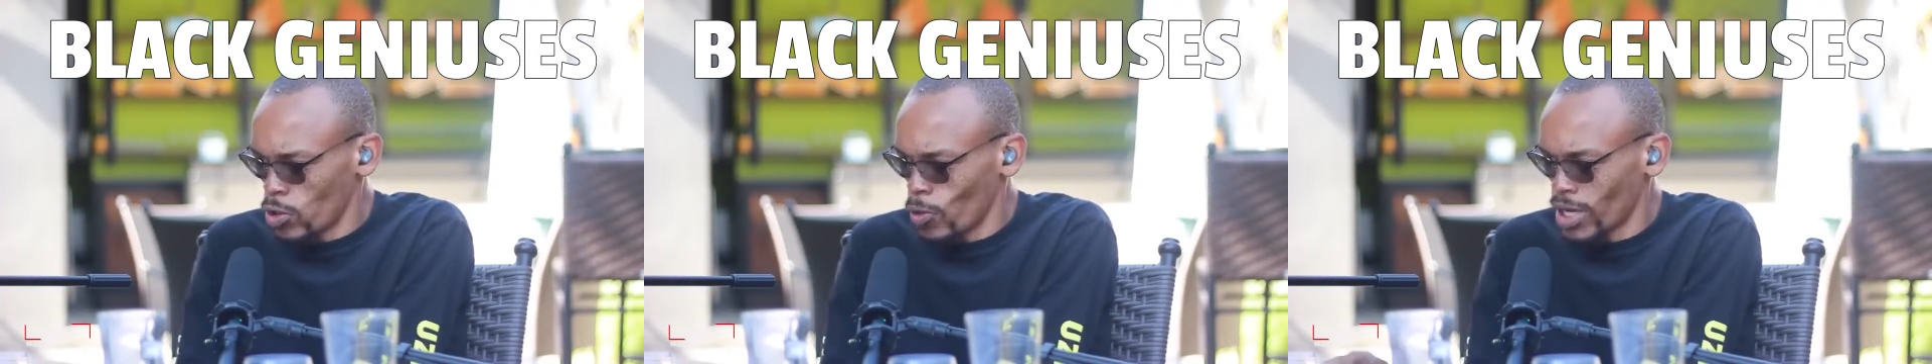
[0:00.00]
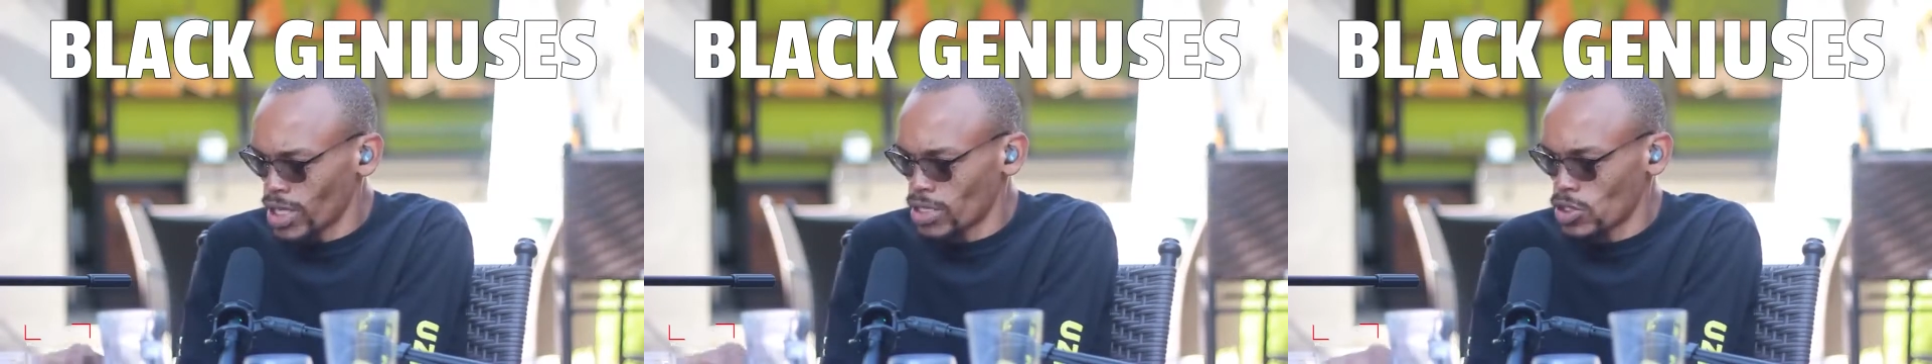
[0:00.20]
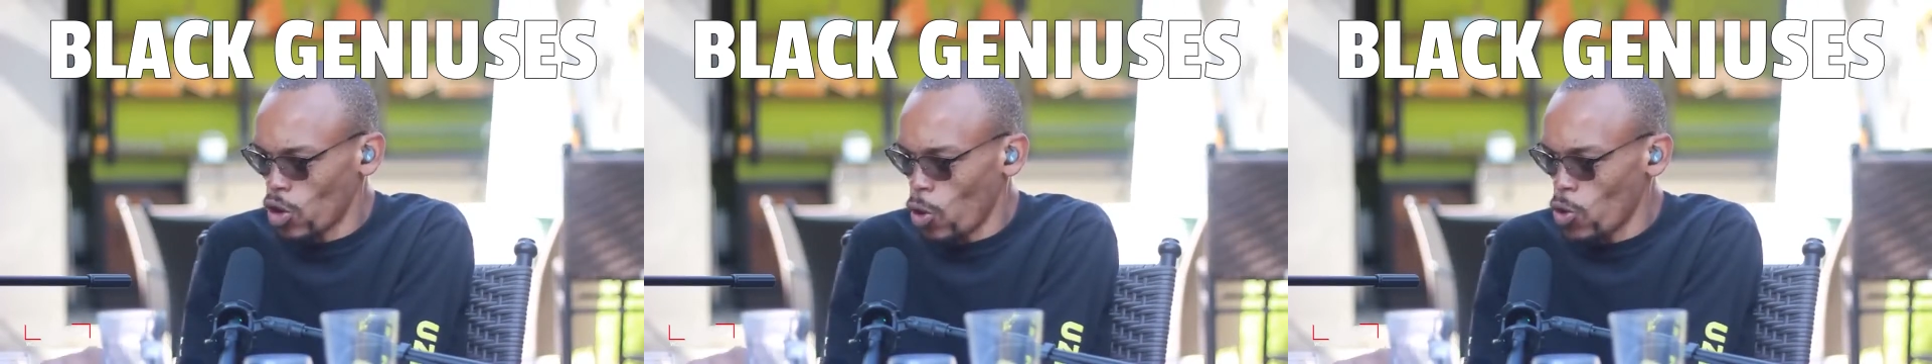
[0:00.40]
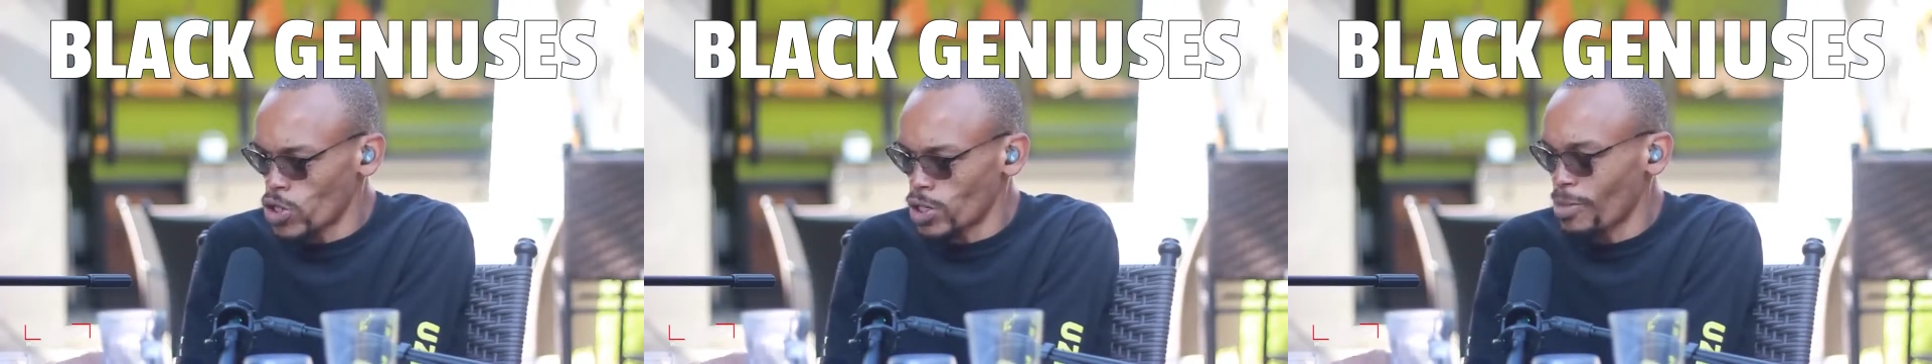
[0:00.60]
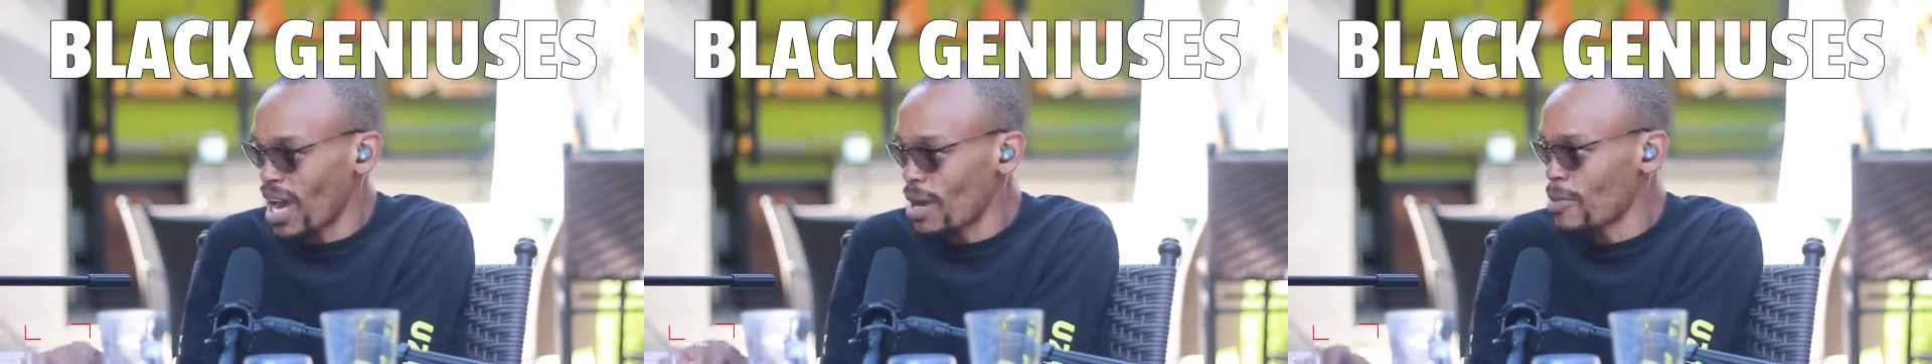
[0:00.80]
was
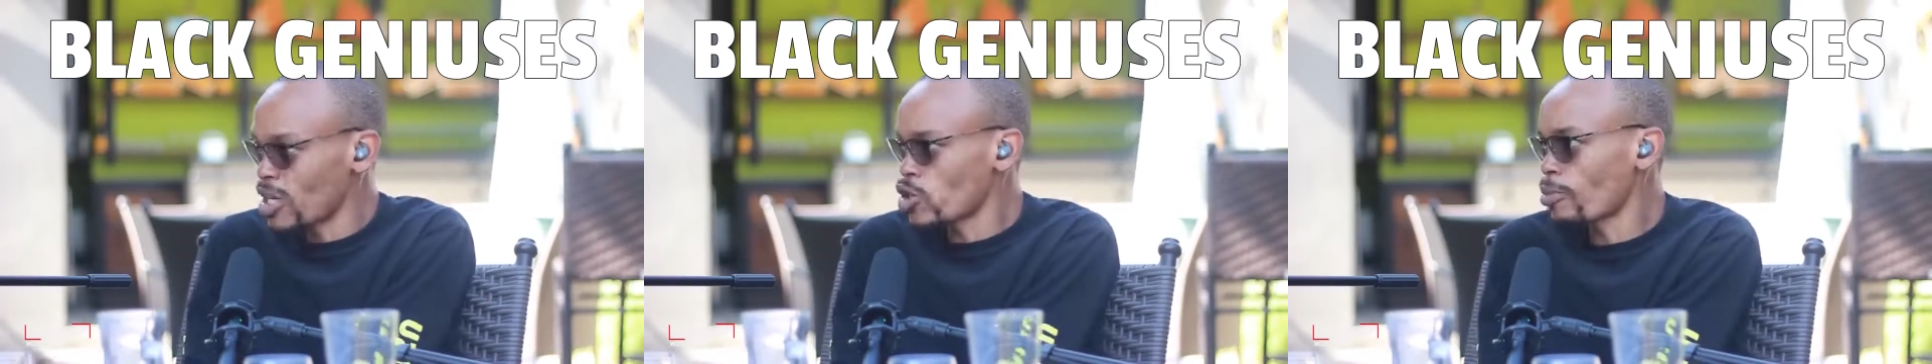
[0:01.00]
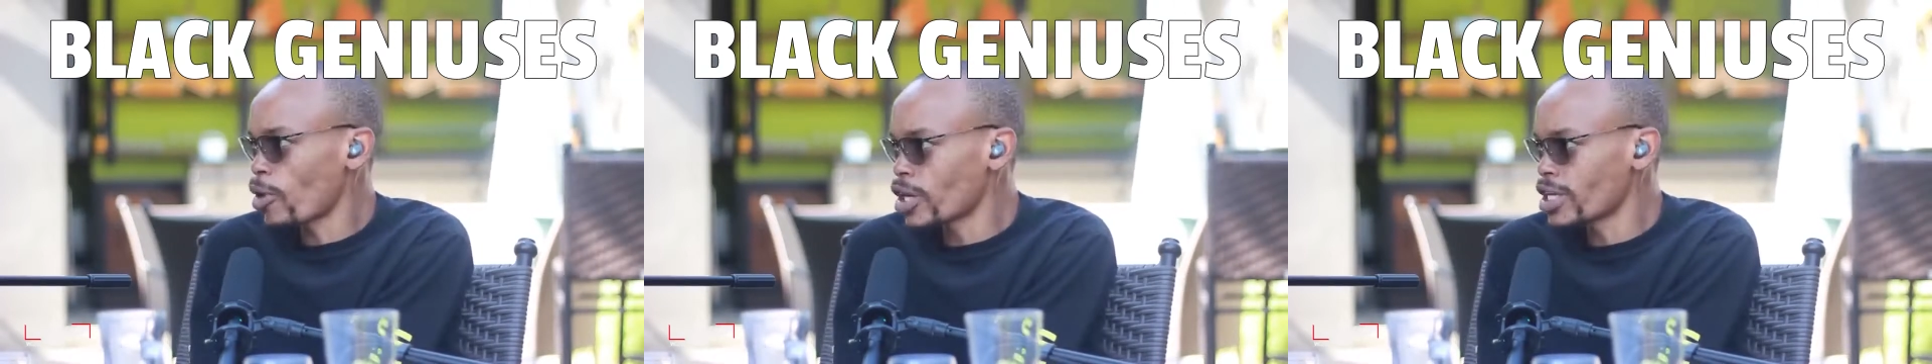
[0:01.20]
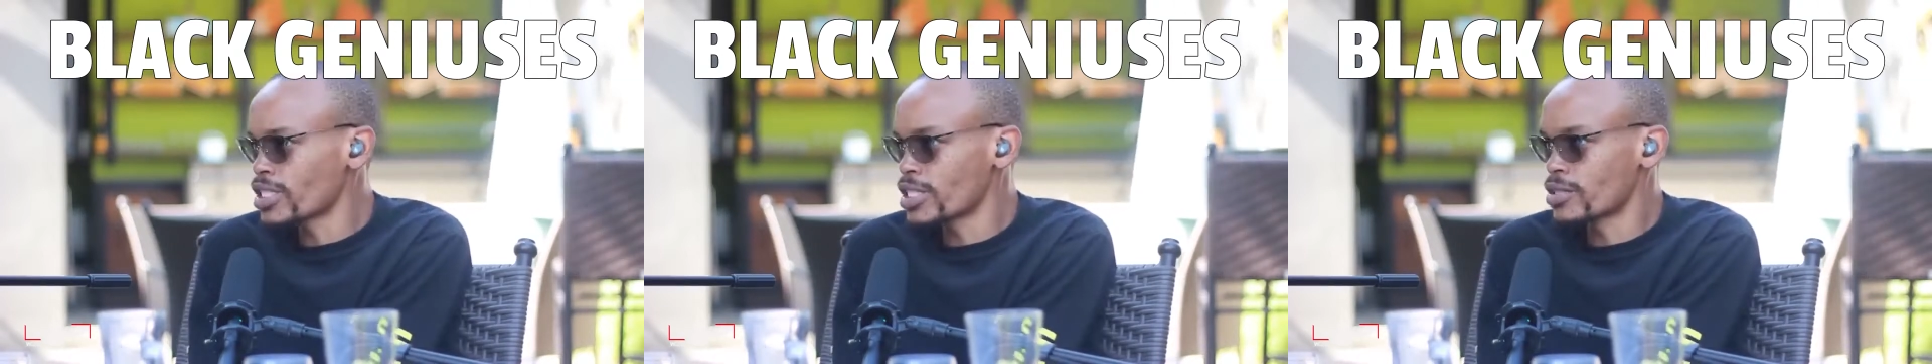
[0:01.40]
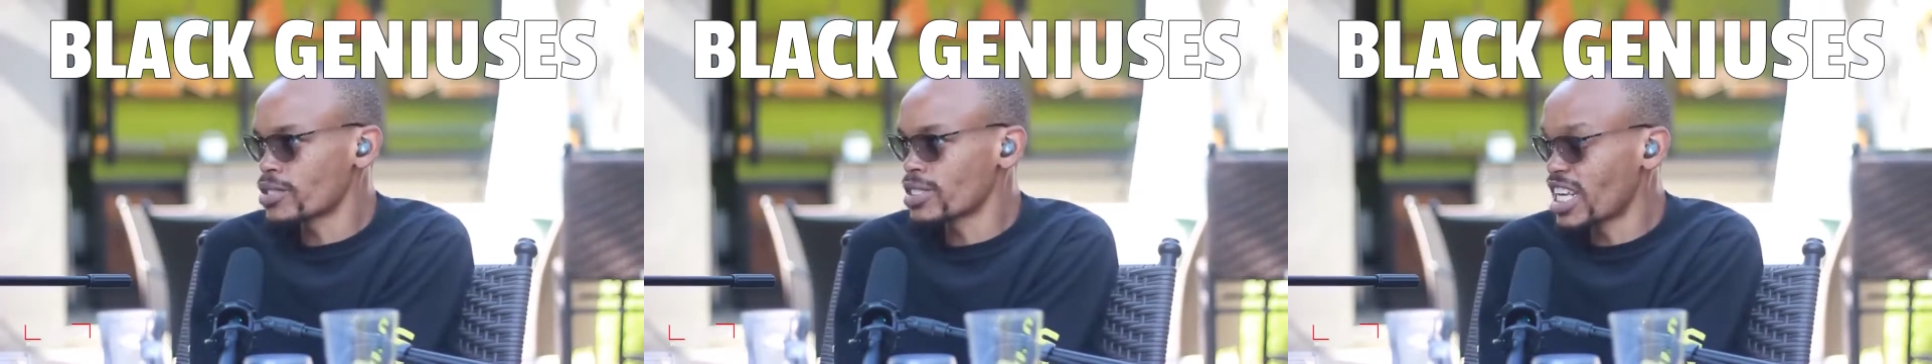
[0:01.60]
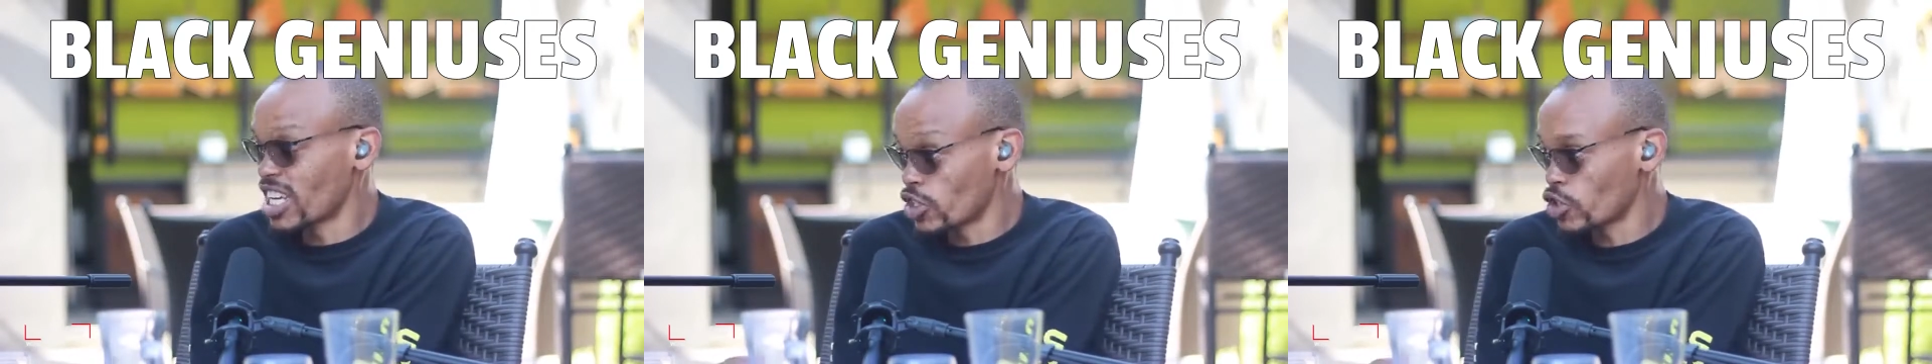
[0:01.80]
owned by Metropolitan,
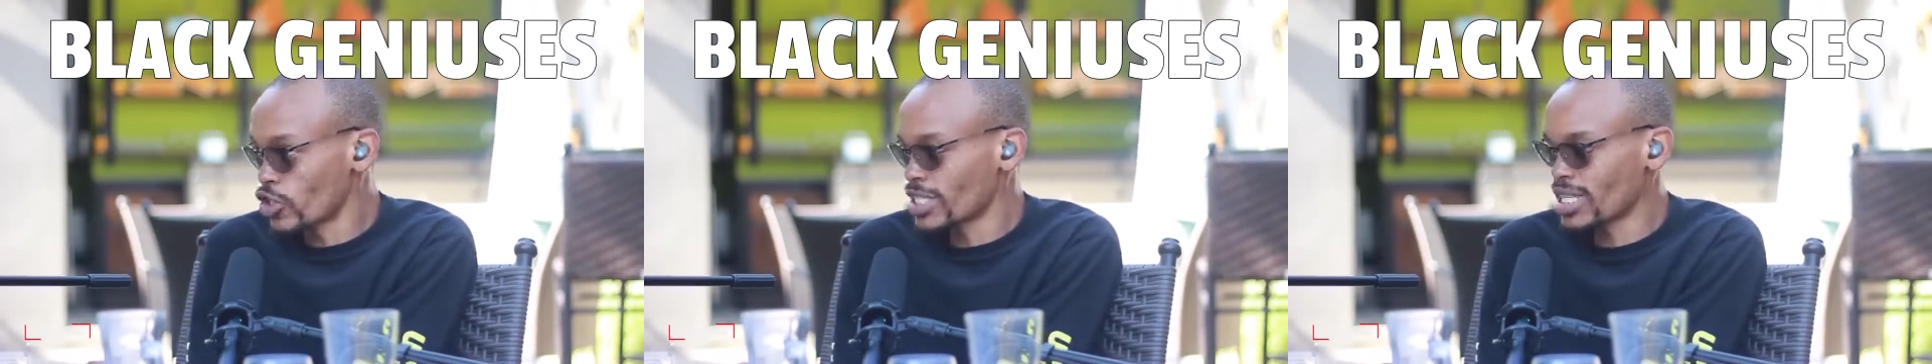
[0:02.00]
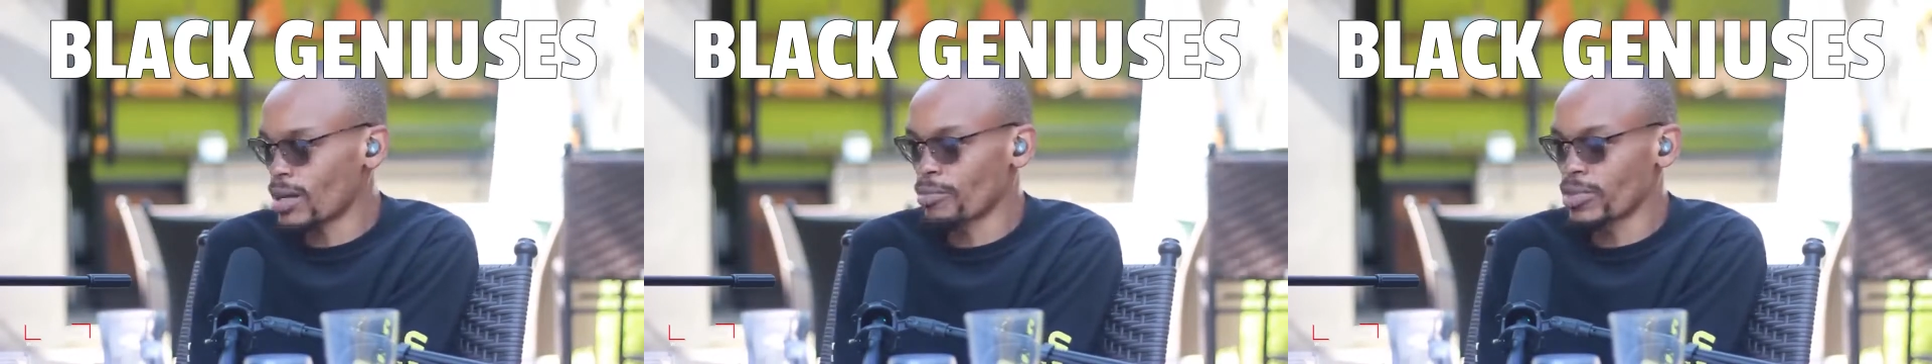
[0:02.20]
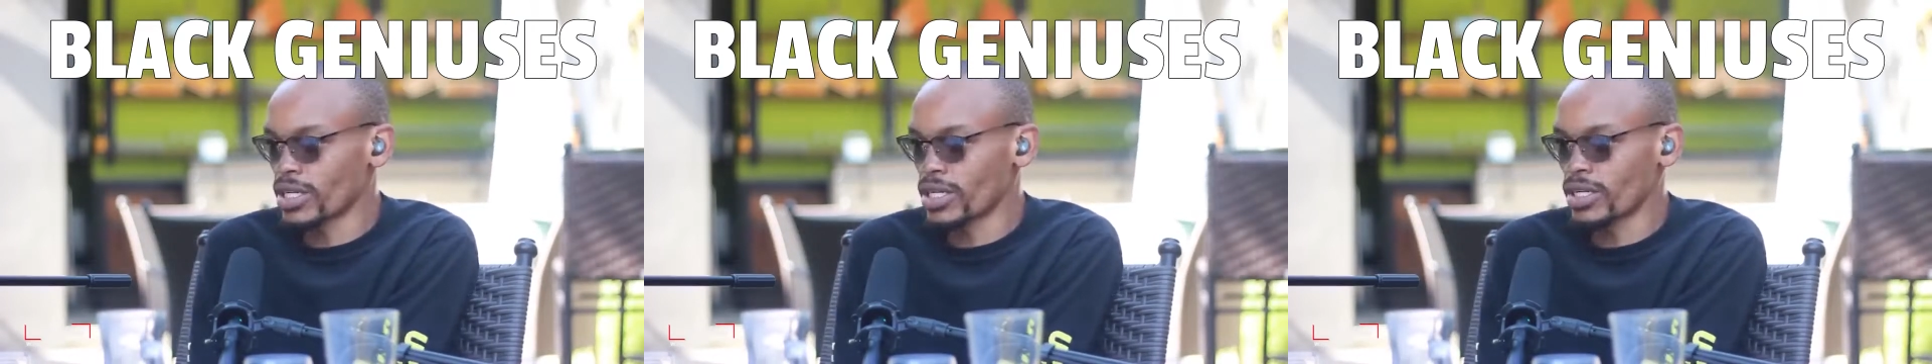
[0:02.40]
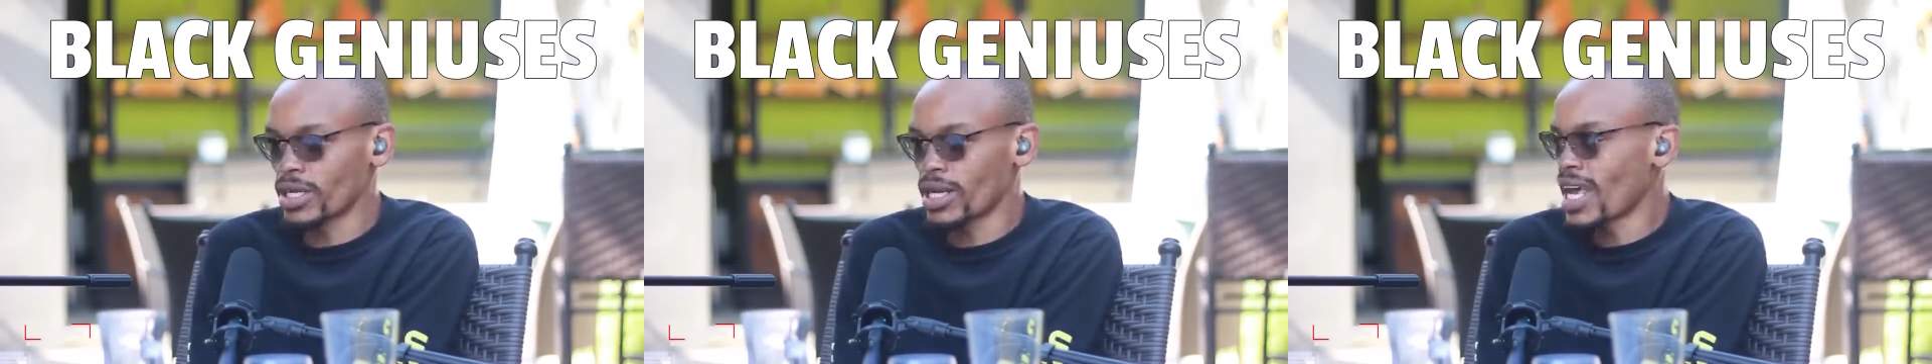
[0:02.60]
the insurance company,